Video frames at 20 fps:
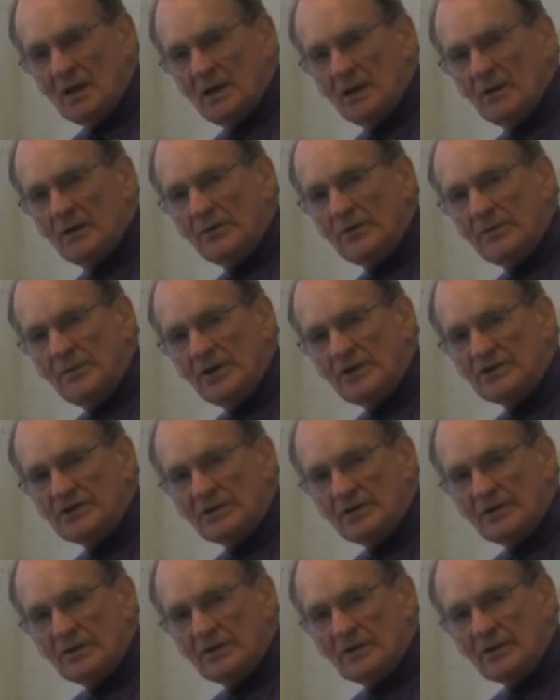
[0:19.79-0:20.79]
Uh, we
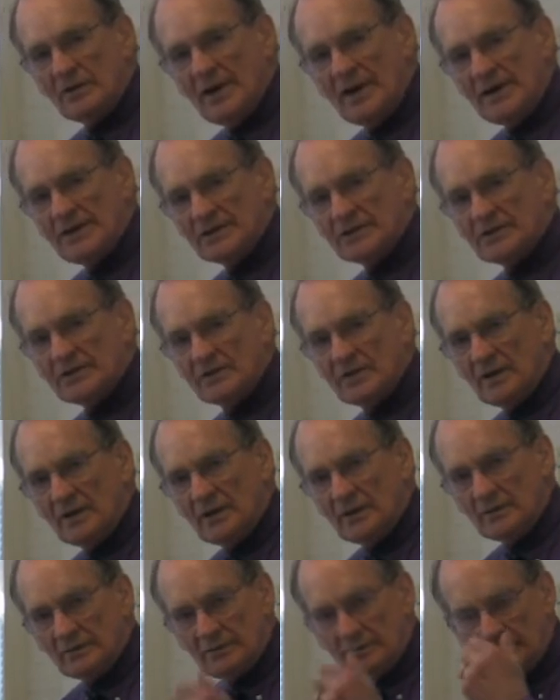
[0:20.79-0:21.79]
mentioned in our last
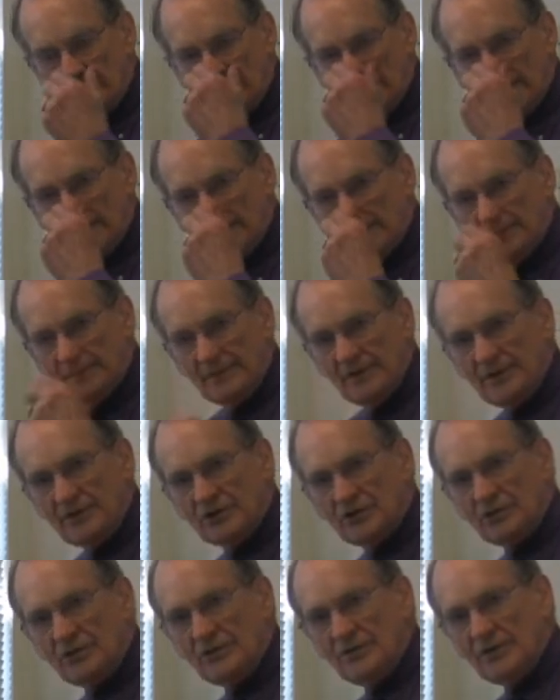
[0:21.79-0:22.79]
uh, uh
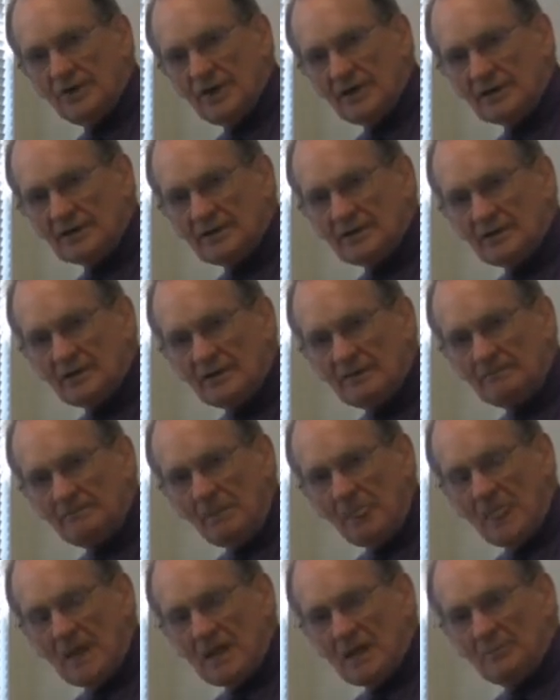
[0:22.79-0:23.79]
issue that um,
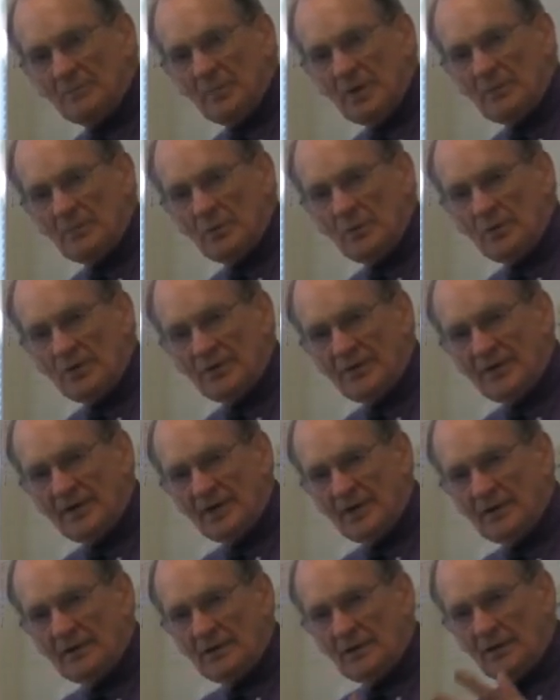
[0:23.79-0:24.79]
people with
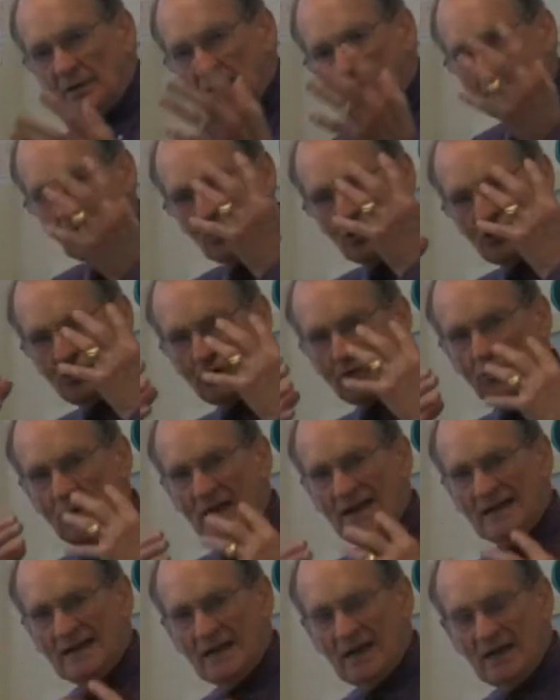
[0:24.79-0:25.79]
allergic
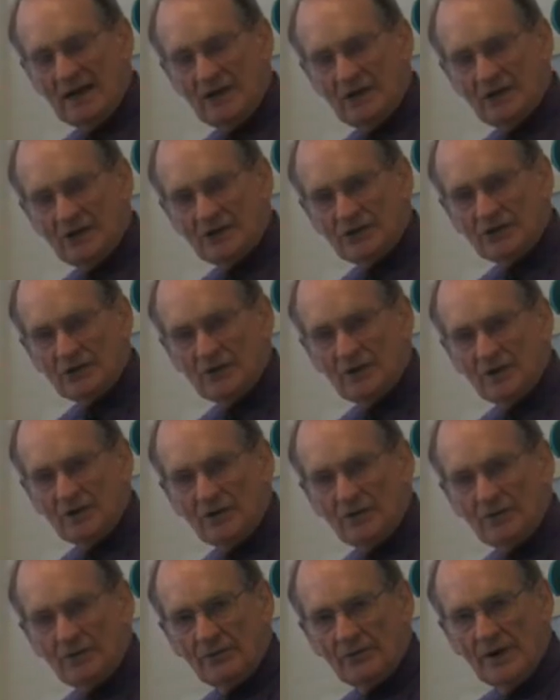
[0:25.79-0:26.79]
rhinitis,
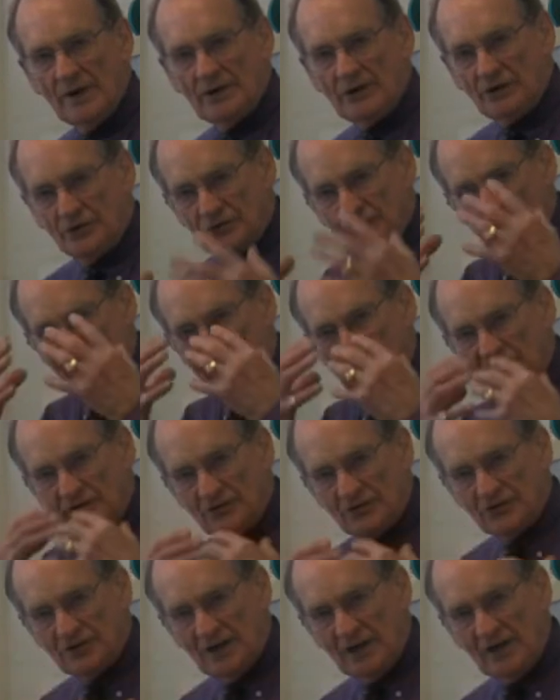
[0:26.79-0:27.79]
uh,
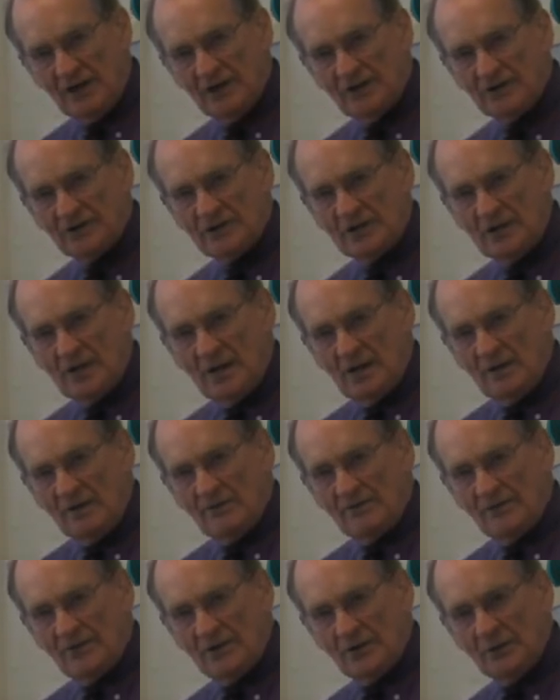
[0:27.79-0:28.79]
rhinosinusitis,
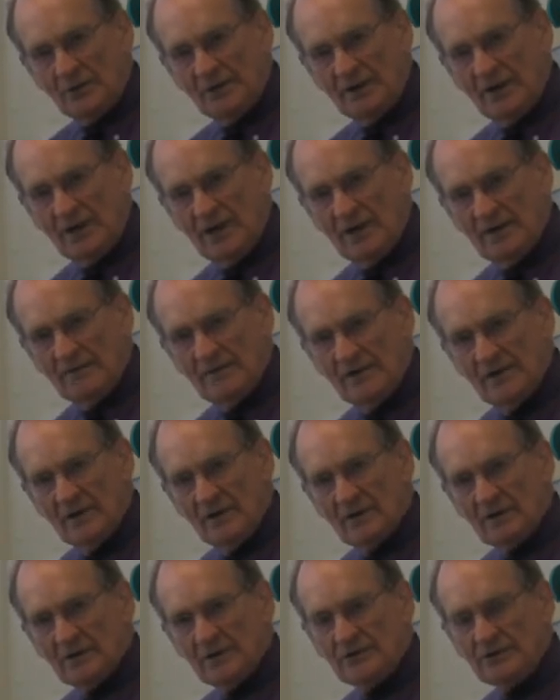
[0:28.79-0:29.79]
frequently have
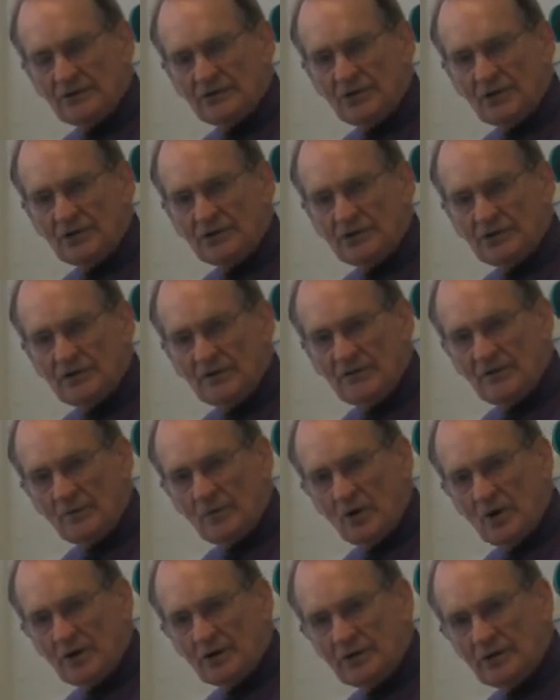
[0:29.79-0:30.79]
uh, construction of the
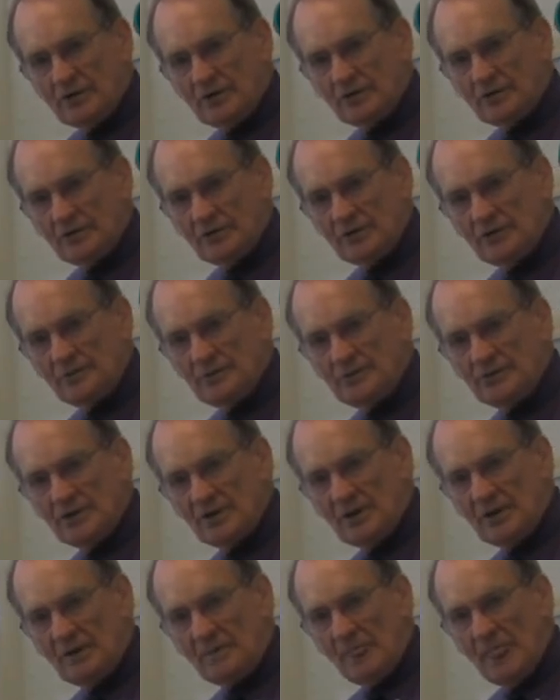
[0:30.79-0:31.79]

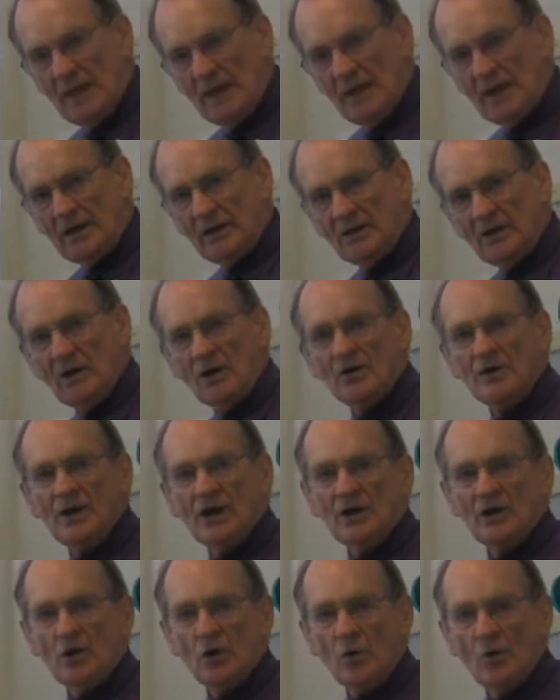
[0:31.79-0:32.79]
bronchotubes uh, um, and are
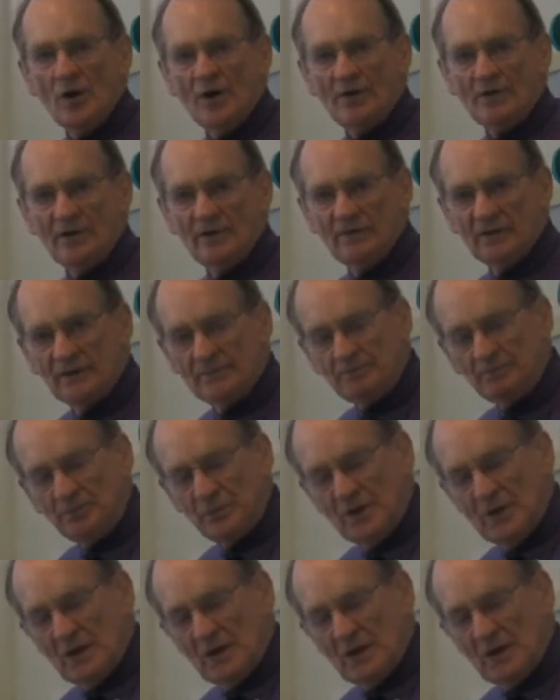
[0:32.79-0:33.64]
not aware of it.